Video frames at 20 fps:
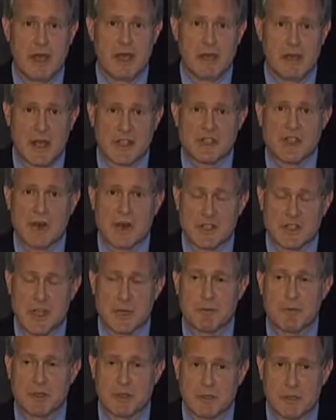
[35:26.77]
And as far as
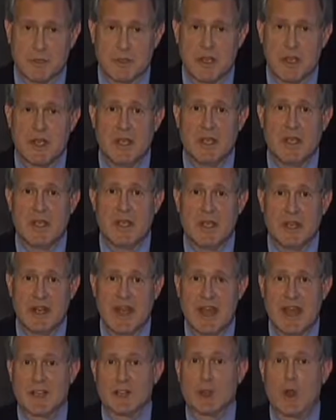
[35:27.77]
I'm concerned,
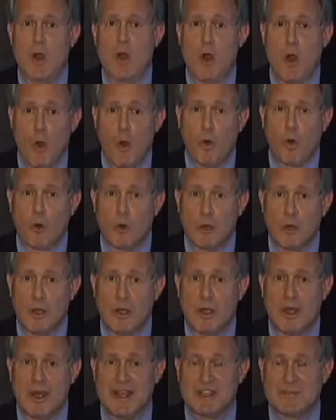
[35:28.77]
it has a hole
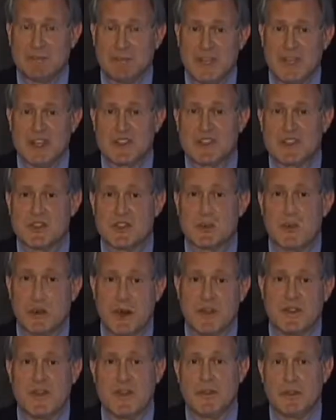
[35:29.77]
as big as the
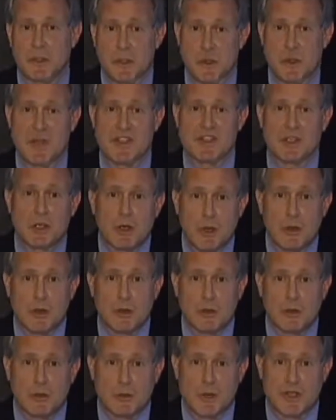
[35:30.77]
one in the USS
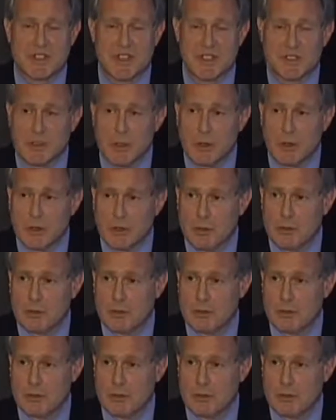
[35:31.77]
Cole.